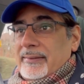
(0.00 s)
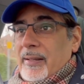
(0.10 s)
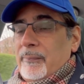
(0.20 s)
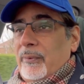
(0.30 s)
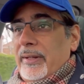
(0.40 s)

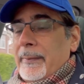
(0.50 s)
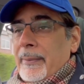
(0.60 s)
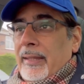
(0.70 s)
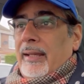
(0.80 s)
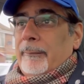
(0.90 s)
some point.
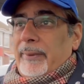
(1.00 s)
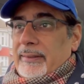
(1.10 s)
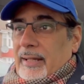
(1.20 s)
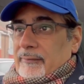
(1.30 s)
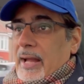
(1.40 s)
But
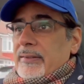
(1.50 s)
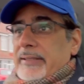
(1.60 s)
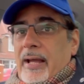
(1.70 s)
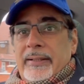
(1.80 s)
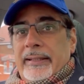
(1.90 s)
around
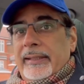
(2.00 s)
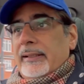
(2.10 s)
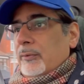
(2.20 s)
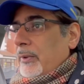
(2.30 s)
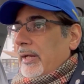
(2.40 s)
town, I think,
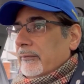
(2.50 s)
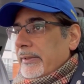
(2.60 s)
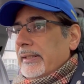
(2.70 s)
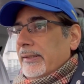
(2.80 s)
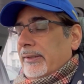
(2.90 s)
is where it
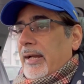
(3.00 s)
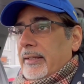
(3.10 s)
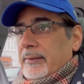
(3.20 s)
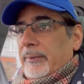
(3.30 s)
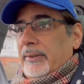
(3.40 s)
really
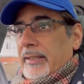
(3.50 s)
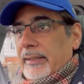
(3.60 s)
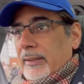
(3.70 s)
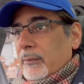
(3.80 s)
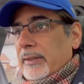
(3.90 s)
shines, because I
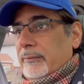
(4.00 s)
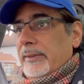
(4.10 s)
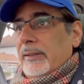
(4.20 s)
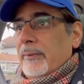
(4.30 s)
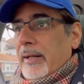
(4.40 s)
think it works
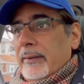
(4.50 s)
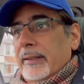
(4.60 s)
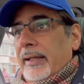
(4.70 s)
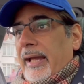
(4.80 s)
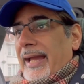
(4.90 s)
really well.
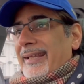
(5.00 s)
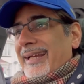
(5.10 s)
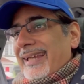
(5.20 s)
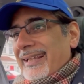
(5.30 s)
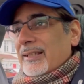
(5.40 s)
And
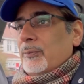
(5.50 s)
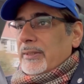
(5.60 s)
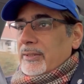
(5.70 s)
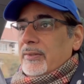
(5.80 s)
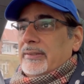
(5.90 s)
again, it's one
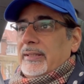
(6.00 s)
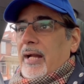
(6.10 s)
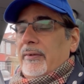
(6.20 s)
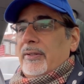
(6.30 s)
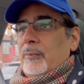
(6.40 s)
of those
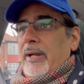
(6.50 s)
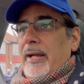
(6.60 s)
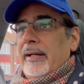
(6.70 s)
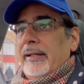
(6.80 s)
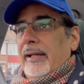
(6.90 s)
scenarios
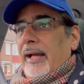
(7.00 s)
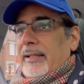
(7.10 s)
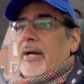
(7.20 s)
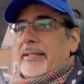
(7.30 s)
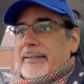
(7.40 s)
where, and
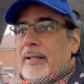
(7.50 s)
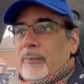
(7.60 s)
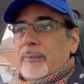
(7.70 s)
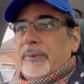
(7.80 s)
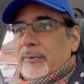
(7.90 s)
I said I
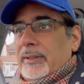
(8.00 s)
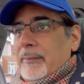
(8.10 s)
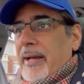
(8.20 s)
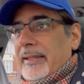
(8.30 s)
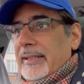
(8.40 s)
wouldn't be talking
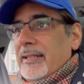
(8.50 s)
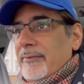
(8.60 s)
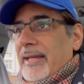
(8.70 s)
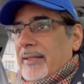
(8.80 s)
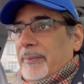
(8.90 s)
about the
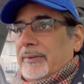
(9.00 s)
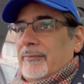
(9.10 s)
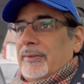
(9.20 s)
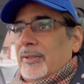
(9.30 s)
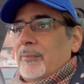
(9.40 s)
EV aspect of
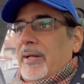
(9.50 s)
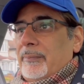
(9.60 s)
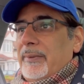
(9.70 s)
it too much,